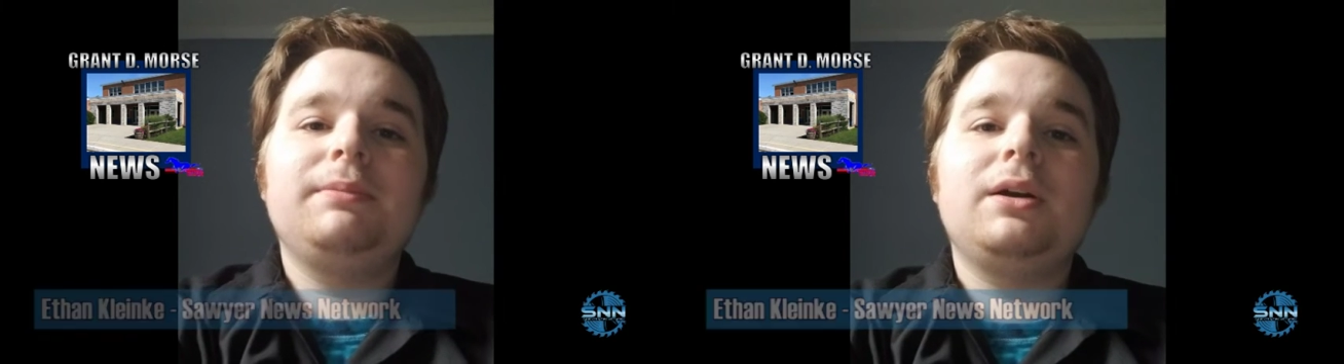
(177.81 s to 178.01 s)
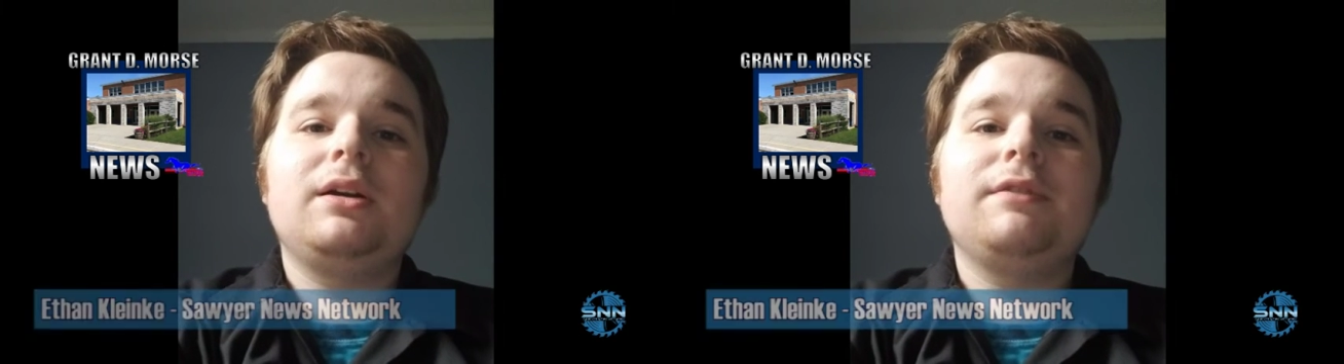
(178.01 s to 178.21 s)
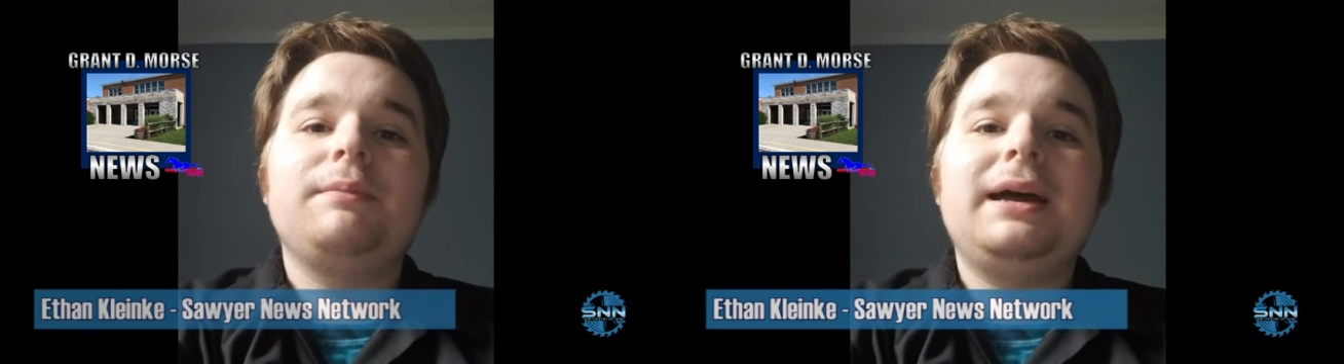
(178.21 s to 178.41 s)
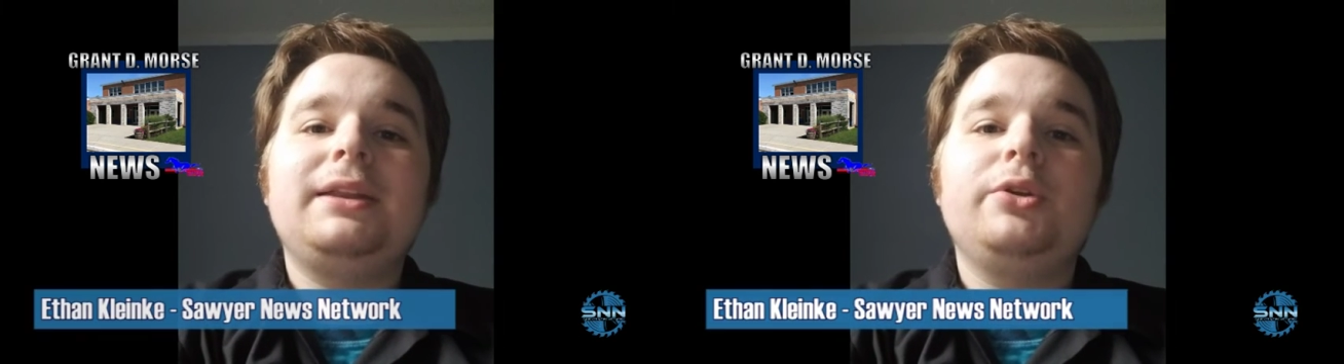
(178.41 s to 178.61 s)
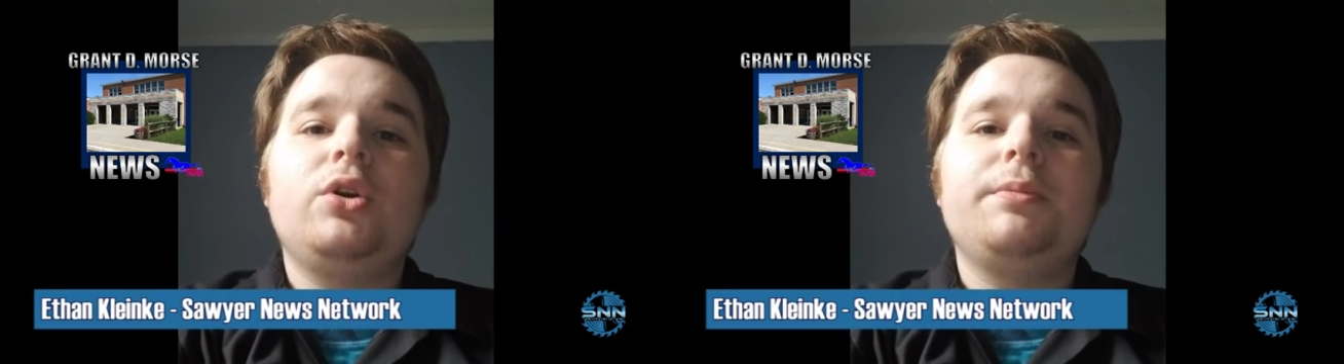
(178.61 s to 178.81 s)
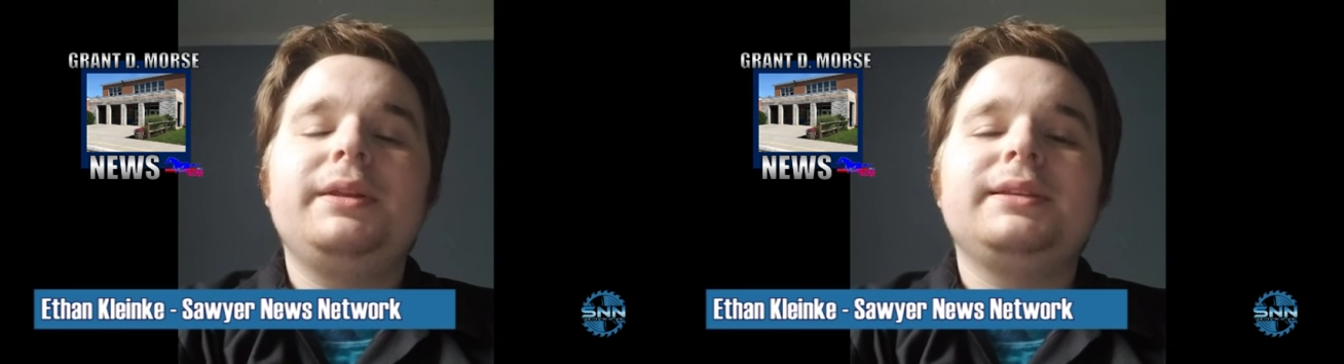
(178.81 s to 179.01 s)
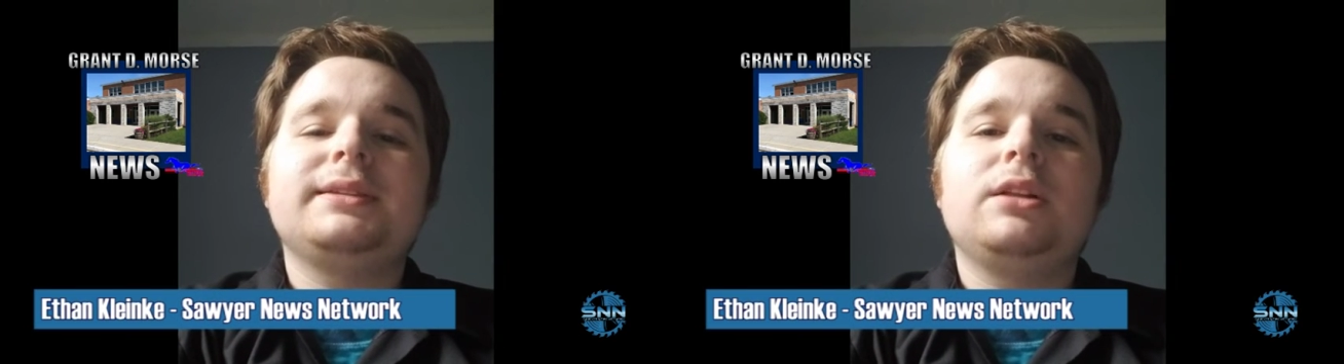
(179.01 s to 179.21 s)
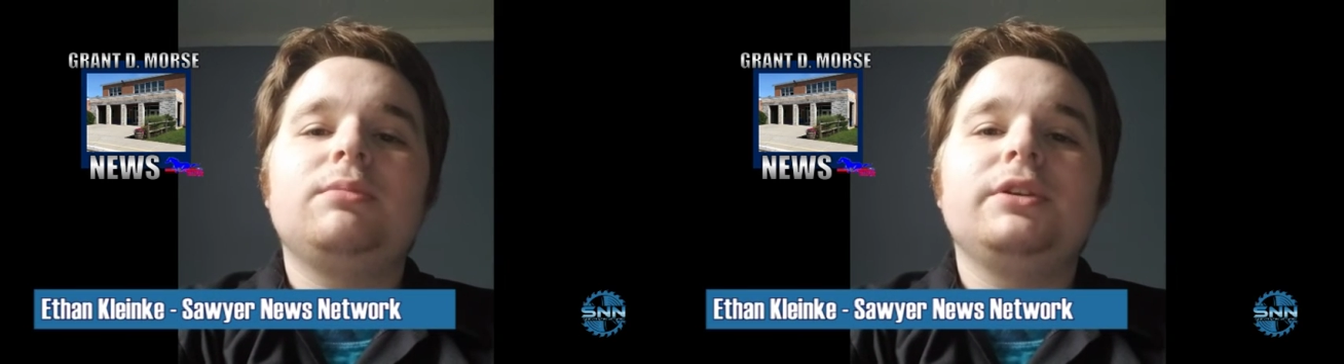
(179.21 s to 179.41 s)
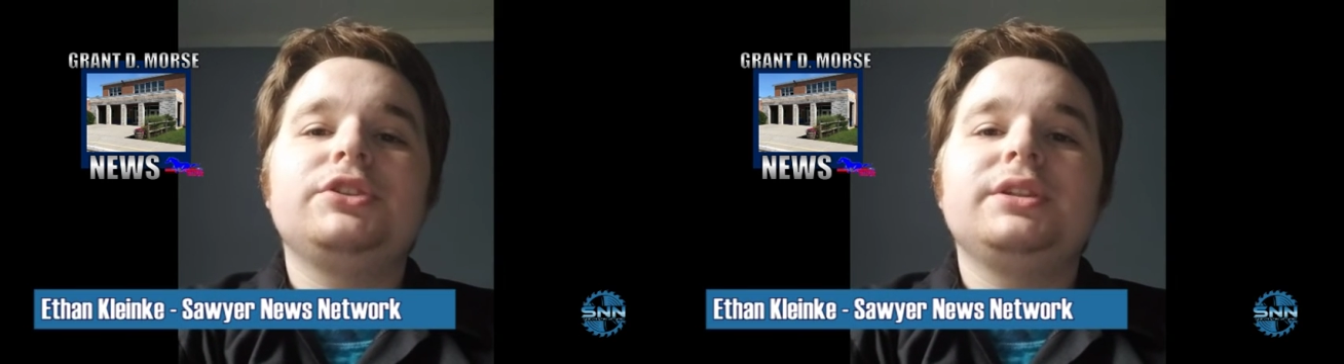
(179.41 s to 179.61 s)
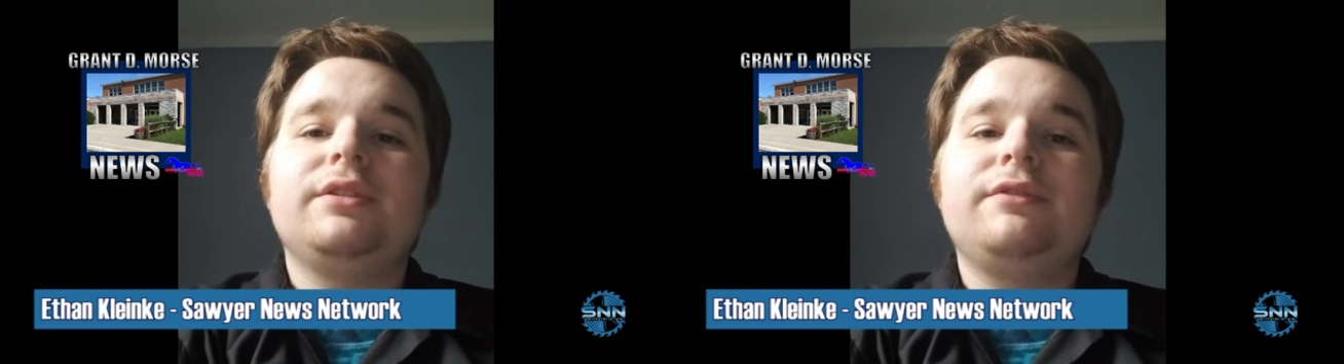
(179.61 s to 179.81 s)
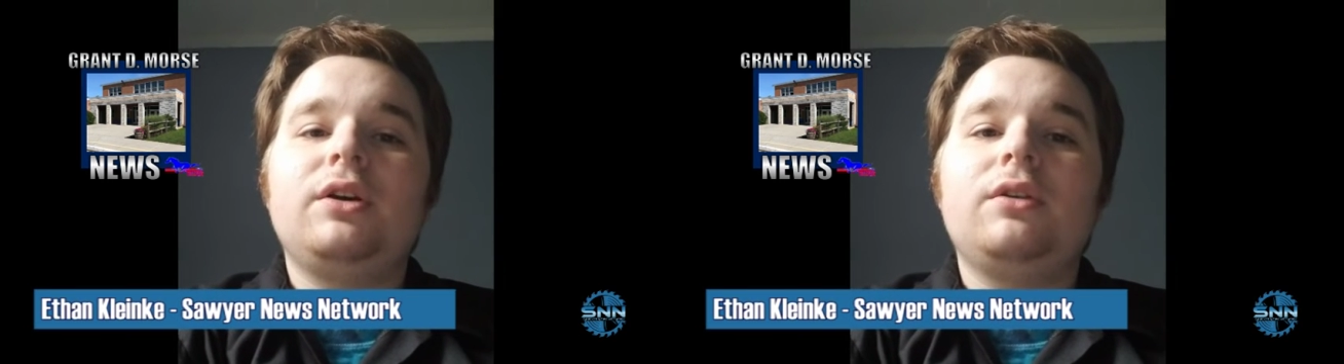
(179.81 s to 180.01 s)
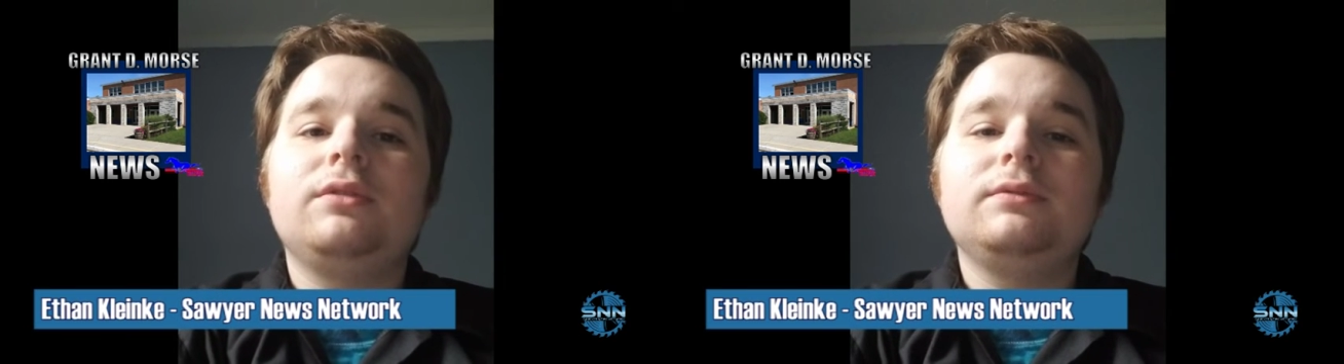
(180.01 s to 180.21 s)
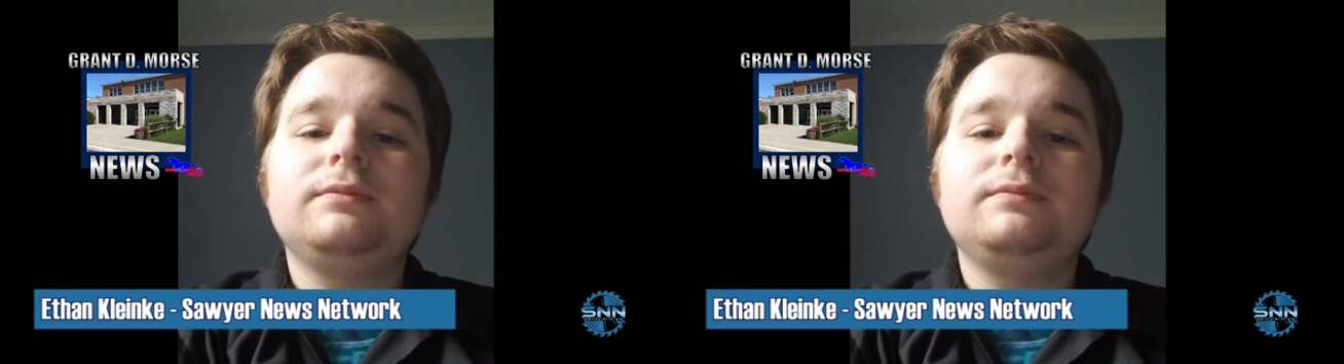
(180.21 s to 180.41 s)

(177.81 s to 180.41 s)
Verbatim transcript: part of the patio opening celebration in the fall.